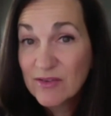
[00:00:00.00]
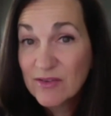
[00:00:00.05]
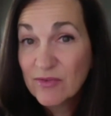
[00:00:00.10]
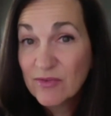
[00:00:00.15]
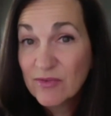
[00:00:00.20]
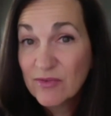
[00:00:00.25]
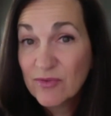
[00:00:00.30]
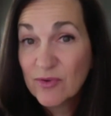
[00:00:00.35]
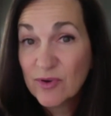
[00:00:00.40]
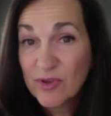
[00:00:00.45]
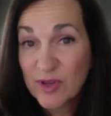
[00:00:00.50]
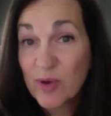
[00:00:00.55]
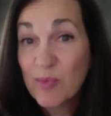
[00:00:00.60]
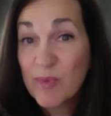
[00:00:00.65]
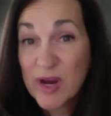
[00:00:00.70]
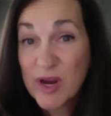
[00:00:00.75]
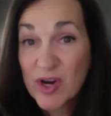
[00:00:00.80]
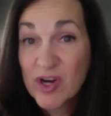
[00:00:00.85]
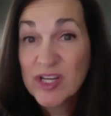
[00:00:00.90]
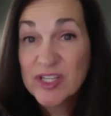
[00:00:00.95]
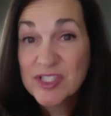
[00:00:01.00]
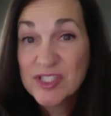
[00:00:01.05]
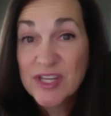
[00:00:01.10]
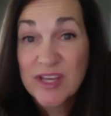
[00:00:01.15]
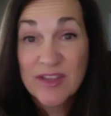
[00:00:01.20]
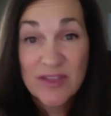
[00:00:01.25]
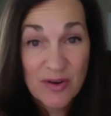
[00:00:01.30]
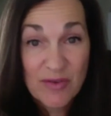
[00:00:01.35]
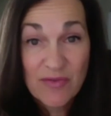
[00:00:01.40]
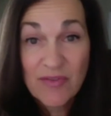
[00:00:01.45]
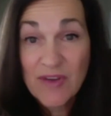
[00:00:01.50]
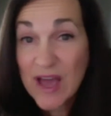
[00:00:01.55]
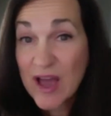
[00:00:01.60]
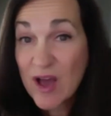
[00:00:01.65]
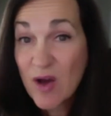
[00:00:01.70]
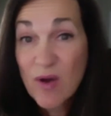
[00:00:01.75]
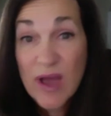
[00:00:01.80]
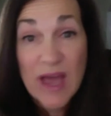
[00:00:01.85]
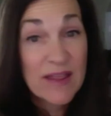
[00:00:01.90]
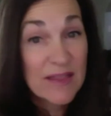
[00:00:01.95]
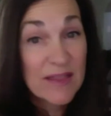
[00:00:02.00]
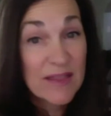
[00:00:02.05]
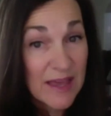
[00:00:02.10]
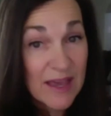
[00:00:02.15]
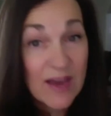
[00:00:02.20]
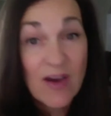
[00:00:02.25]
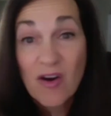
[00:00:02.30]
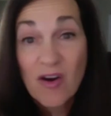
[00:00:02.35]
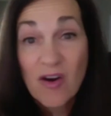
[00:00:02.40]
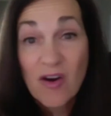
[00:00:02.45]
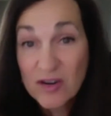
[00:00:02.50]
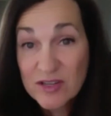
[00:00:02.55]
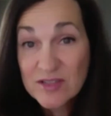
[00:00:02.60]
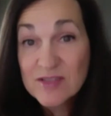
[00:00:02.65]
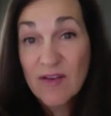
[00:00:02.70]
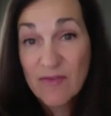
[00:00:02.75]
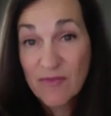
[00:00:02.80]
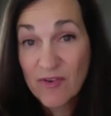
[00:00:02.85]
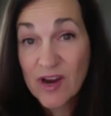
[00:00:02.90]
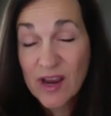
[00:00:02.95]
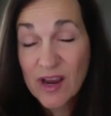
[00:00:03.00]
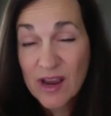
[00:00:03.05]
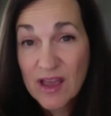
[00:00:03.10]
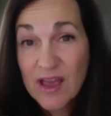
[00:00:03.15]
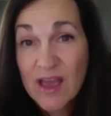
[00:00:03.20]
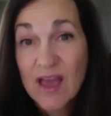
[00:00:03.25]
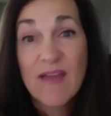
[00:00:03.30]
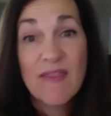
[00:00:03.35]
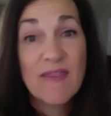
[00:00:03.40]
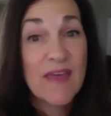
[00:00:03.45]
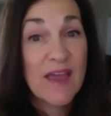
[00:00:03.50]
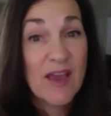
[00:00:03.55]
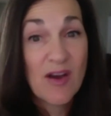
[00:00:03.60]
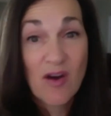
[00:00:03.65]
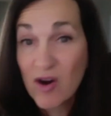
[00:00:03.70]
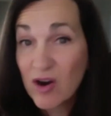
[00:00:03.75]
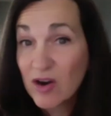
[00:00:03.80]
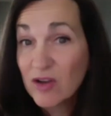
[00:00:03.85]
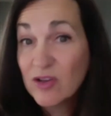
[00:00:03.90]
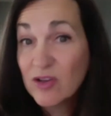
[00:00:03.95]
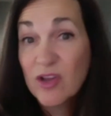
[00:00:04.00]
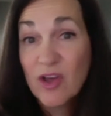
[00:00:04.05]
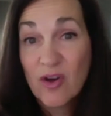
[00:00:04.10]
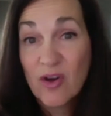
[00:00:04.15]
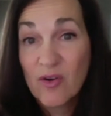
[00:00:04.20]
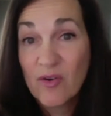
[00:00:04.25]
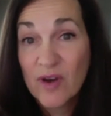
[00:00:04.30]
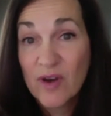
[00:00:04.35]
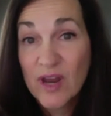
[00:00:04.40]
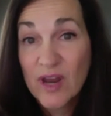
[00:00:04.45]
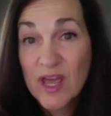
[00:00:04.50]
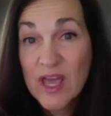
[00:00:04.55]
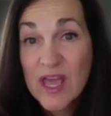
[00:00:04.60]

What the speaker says: for their marriage and their vow, and they are suffering and they are alone,